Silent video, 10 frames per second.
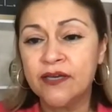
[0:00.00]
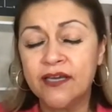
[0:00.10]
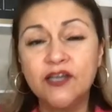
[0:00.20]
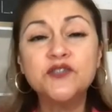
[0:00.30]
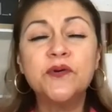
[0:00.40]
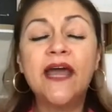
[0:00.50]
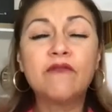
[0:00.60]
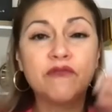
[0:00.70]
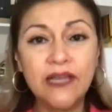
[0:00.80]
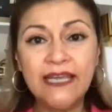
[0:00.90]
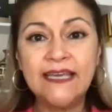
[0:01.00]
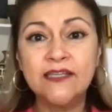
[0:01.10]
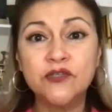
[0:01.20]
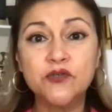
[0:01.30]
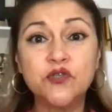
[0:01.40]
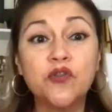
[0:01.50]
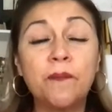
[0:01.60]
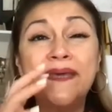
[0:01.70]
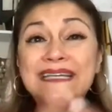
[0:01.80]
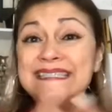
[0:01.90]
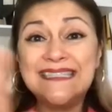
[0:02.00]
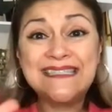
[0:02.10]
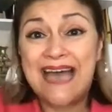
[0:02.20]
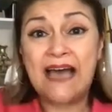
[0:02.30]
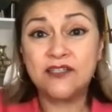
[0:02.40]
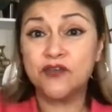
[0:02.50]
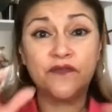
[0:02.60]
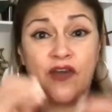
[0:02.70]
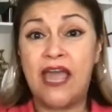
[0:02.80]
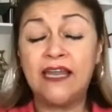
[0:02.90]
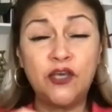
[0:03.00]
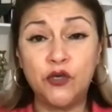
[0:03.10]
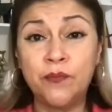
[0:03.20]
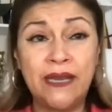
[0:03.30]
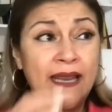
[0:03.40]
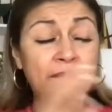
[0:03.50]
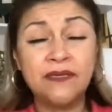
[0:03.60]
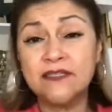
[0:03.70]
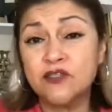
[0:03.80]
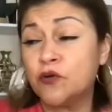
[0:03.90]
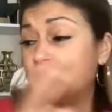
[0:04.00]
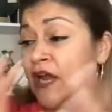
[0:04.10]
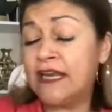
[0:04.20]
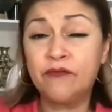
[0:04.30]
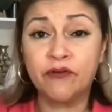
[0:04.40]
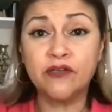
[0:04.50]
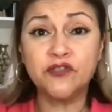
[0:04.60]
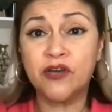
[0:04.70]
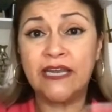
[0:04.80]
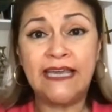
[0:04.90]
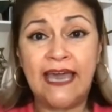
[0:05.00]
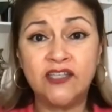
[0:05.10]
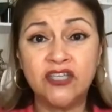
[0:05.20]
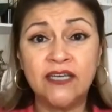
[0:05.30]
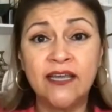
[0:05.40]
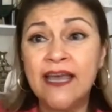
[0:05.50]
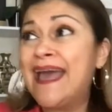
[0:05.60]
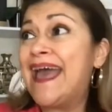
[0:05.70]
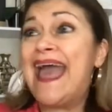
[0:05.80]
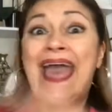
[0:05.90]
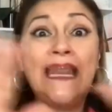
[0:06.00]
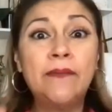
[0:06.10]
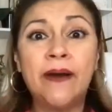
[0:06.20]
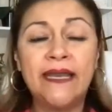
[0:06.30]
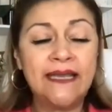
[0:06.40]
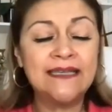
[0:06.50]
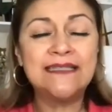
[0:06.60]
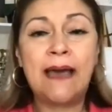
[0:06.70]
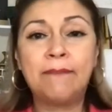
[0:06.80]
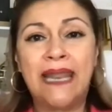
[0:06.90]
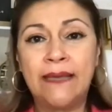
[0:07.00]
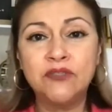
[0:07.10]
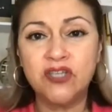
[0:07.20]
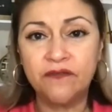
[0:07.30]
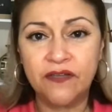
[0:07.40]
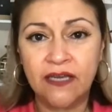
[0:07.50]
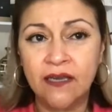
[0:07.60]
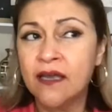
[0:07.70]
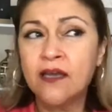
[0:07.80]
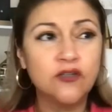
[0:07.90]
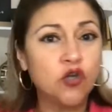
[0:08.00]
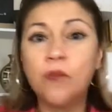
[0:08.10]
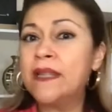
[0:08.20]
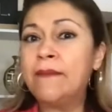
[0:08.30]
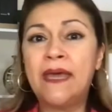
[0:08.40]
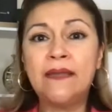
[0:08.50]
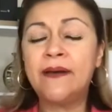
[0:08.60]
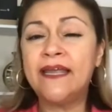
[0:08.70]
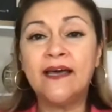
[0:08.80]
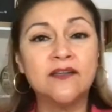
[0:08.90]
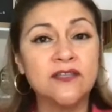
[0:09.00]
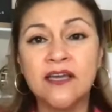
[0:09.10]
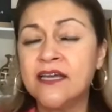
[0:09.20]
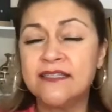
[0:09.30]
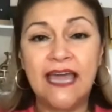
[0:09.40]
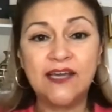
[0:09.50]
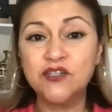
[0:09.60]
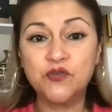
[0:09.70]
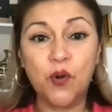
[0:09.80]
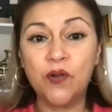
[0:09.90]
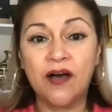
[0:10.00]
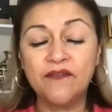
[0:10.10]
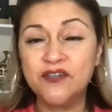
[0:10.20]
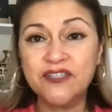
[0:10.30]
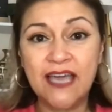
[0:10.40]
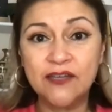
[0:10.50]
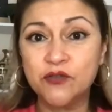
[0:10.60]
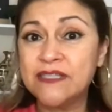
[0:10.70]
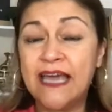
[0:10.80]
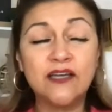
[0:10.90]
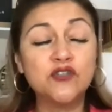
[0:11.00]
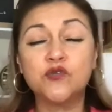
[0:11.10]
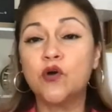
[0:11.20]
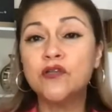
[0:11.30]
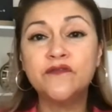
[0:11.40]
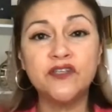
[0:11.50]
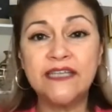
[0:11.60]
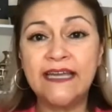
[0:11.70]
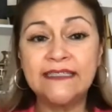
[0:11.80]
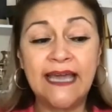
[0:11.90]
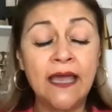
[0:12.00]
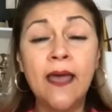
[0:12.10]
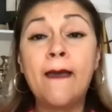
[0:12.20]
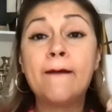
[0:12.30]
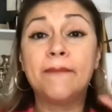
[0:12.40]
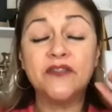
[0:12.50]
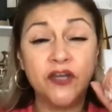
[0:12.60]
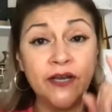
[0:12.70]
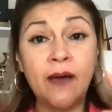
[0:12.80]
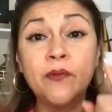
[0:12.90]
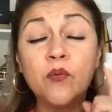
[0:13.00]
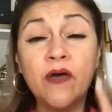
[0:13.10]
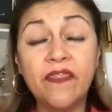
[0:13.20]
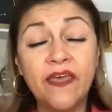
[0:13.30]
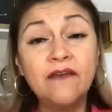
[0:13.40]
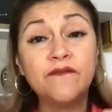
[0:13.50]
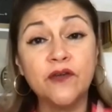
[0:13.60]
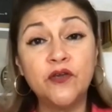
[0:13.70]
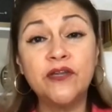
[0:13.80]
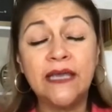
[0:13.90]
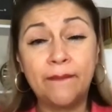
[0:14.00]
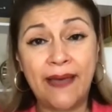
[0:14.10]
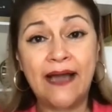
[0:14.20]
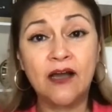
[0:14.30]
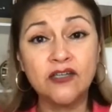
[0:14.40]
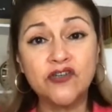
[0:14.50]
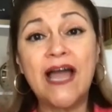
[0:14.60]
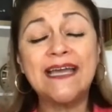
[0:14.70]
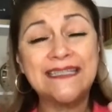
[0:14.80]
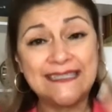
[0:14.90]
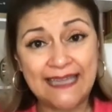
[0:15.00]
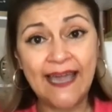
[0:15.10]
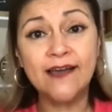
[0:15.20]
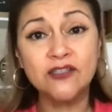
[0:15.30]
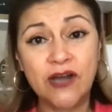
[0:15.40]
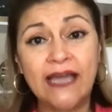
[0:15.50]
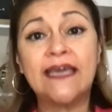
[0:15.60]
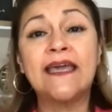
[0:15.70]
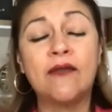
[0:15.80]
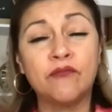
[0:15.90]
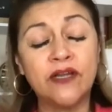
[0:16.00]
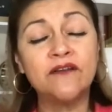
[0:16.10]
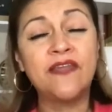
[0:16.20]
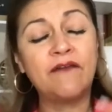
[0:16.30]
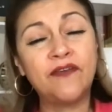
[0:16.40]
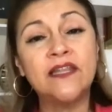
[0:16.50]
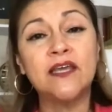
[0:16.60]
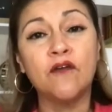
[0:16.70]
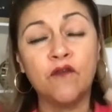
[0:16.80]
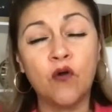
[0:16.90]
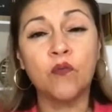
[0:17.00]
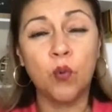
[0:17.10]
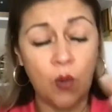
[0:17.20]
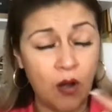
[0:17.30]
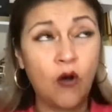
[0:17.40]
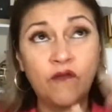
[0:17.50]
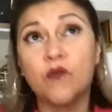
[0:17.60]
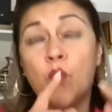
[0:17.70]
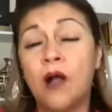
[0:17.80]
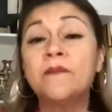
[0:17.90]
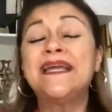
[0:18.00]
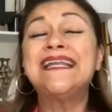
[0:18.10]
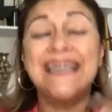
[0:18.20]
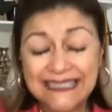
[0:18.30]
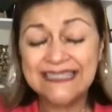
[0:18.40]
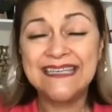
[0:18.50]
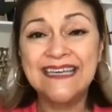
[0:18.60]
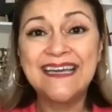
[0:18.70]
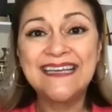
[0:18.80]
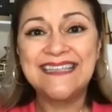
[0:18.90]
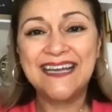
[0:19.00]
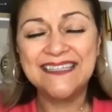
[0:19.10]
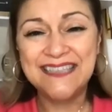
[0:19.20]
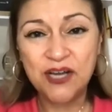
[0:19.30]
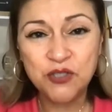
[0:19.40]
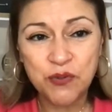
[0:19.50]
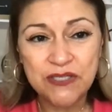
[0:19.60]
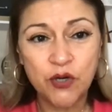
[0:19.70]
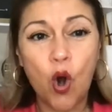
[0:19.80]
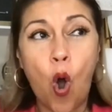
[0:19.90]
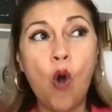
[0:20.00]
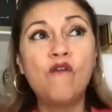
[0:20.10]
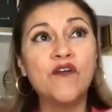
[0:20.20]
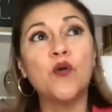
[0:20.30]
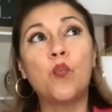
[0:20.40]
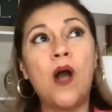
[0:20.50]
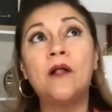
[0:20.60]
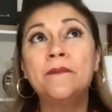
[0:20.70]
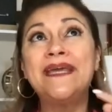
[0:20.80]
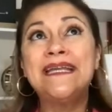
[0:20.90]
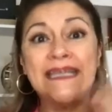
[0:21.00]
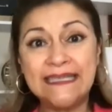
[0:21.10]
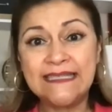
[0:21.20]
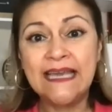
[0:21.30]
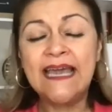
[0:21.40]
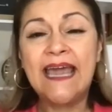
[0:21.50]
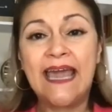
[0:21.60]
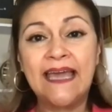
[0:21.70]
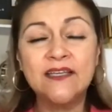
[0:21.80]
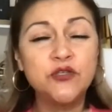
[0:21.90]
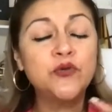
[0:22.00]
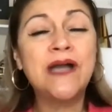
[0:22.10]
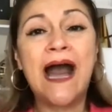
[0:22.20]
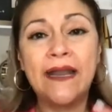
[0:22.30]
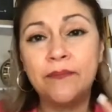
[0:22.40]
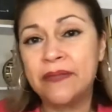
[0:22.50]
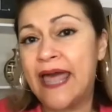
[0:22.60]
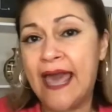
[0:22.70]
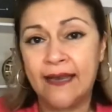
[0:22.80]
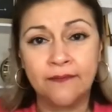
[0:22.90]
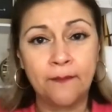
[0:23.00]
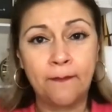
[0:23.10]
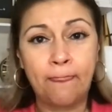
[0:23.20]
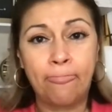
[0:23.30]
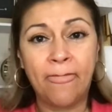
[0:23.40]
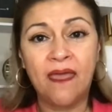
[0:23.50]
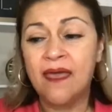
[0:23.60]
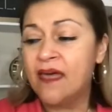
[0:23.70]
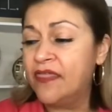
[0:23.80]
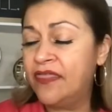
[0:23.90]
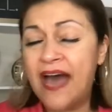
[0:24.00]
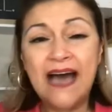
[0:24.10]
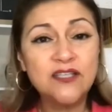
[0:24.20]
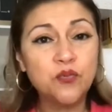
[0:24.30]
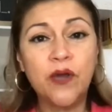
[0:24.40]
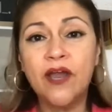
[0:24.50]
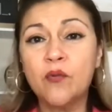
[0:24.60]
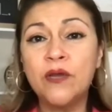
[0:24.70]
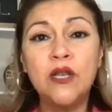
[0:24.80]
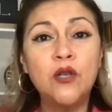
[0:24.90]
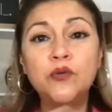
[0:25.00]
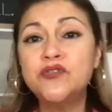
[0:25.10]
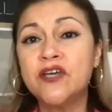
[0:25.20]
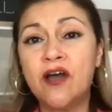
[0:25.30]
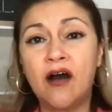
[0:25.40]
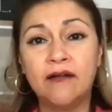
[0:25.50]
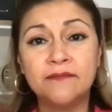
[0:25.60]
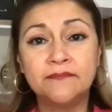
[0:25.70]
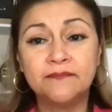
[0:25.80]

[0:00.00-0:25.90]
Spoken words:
Here's what I really can do. So the biggest disaster for any human, any business owner, any realtor, any agent, anybody is that blame shifting. Don't blame anybody else. Take control of your schedule. Take control of your day to day. But the number one thing for you to get back on track and stay on track and get rid of that feeling of overwhelmingness, it's like a tongue twister. Overwhelmingness is you got to plan. That's where we lose it all.